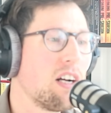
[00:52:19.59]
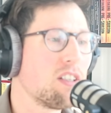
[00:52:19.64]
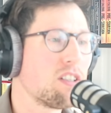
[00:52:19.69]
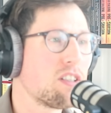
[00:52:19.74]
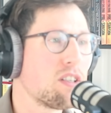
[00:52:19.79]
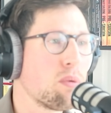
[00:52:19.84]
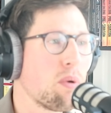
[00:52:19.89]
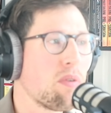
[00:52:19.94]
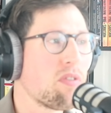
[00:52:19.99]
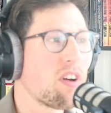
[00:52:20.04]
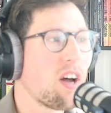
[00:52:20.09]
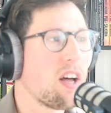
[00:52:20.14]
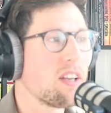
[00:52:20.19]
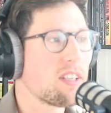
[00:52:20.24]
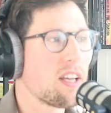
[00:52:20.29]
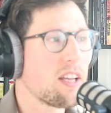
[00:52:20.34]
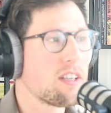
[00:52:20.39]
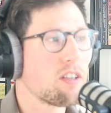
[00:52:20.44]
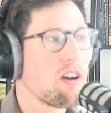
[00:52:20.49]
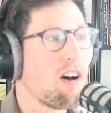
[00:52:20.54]
So we've
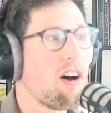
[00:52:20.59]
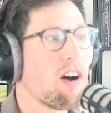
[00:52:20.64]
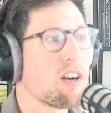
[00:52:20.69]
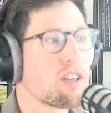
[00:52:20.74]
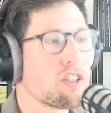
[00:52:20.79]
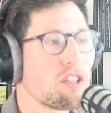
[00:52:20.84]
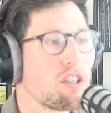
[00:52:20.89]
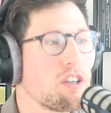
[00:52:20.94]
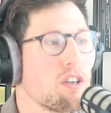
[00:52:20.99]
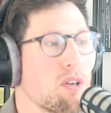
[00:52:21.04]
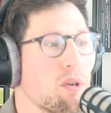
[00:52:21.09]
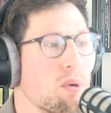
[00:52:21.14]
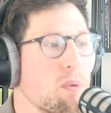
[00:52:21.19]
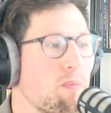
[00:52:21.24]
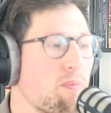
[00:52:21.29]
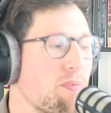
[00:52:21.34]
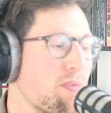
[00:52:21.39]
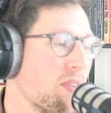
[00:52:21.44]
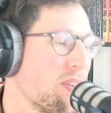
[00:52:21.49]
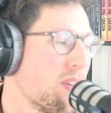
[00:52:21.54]
got that talk
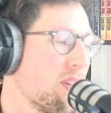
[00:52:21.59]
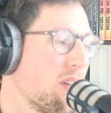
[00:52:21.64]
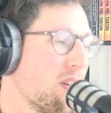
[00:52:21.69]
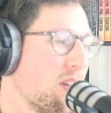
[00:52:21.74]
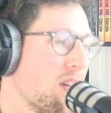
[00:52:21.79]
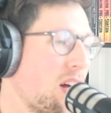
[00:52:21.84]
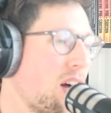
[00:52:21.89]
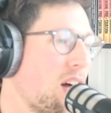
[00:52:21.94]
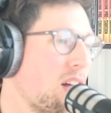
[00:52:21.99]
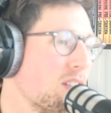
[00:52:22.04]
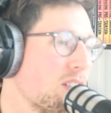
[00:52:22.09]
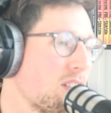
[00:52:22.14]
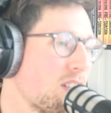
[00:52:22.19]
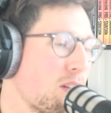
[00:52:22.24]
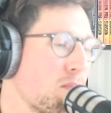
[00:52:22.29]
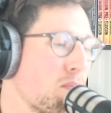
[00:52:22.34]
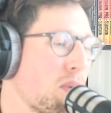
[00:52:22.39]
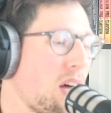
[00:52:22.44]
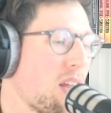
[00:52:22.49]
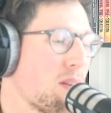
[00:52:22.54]
show, Hans
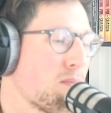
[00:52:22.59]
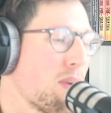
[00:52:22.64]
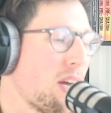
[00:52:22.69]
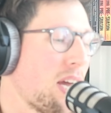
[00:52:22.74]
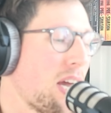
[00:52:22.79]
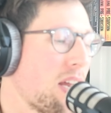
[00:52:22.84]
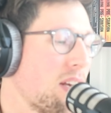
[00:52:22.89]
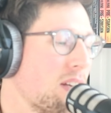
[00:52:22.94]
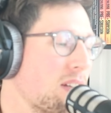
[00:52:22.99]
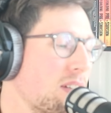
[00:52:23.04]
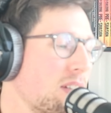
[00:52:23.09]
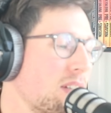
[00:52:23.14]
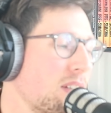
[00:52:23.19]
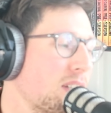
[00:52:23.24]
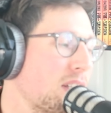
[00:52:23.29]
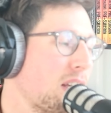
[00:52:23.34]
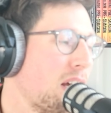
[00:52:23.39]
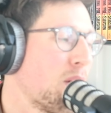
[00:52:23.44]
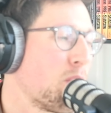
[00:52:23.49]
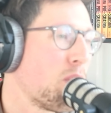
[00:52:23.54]
and the Botman.
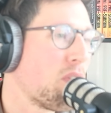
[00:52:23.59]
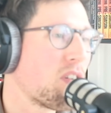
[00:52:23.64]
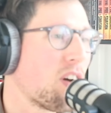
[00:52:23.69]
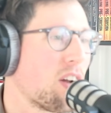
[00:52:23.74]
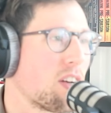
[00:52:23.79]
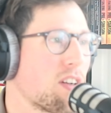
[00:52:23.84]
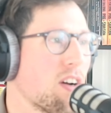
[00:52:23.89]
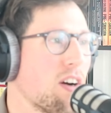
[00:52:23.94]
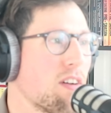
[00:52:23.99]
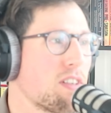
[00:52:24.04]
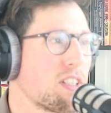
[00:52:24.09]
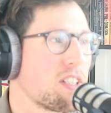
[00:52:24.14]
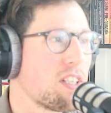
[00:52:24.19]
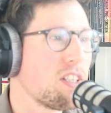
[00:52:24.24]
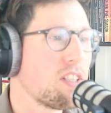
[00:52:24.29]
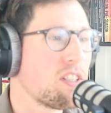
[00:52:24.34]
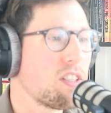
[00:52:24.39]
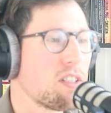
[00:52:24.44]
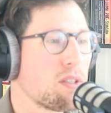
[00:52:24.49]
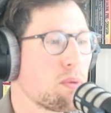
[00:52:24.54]
Then we've got
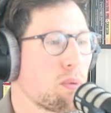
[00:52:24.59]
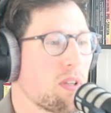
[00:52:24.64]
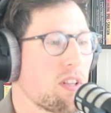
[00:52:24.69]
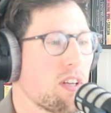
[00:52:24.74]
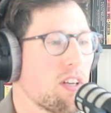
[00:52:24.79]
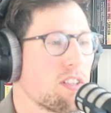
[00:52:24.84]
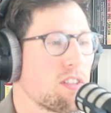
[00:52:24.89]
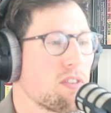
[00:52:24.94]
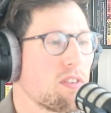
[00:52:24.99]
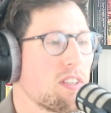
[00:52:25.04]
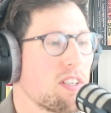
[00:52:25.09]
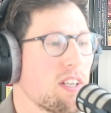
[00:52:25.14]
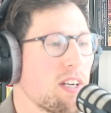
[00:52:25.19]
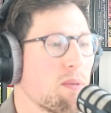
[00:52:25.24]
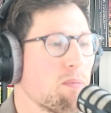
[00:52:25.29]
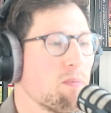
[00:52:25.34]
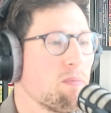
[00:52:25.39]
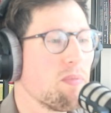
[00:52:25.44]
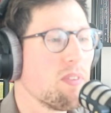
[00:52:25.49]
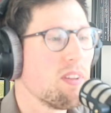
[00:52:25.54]
conversations with Hans van
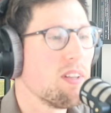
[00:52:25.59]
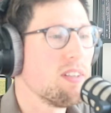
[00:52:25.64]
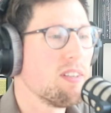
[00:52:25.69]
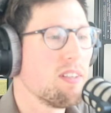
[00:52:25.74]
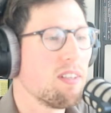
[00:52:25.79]
Dam.